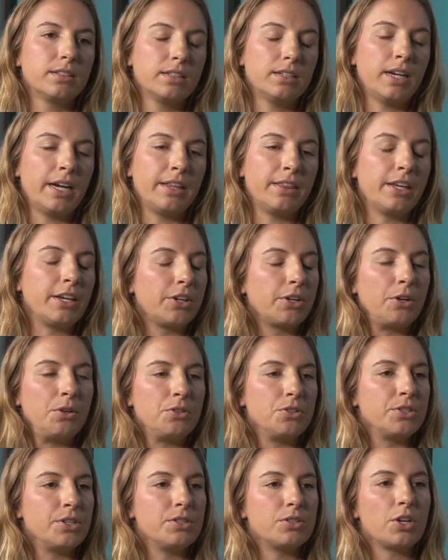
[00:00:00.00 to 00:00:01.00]
I think
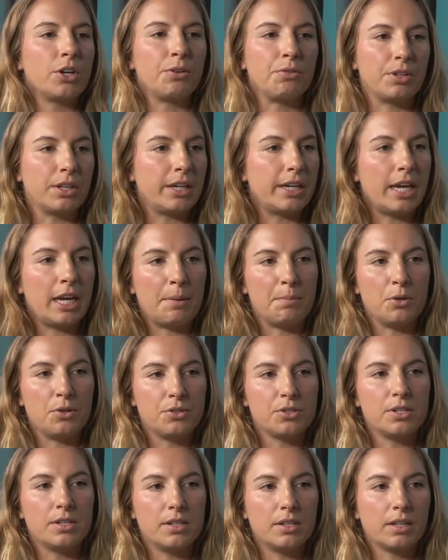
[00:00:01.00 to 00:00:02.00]
coaches are really able
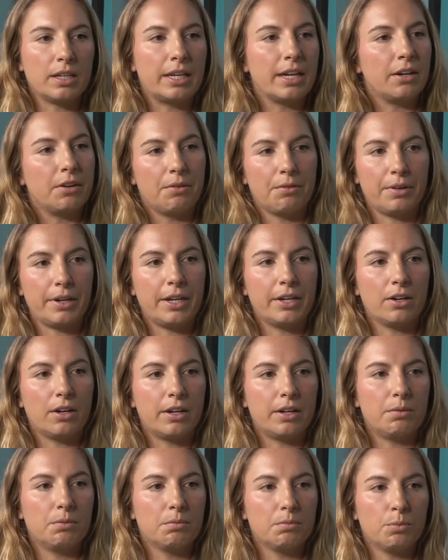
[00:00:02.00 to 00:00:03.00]
to get a read
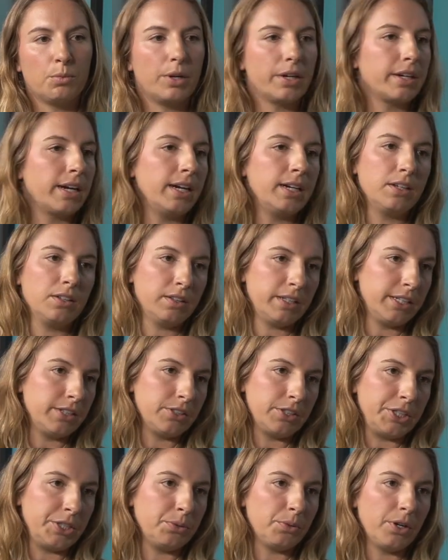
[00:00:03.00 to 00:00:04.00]
on what kind of leader
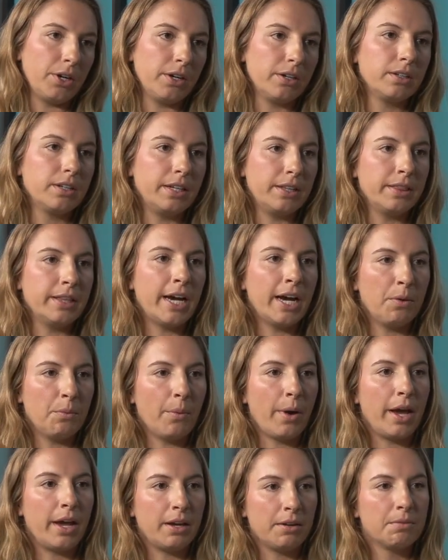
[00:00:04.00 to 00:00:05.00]
you are in that
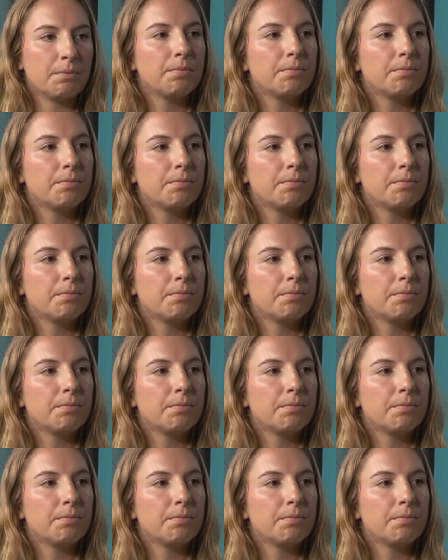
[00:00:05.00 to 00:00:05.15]
way.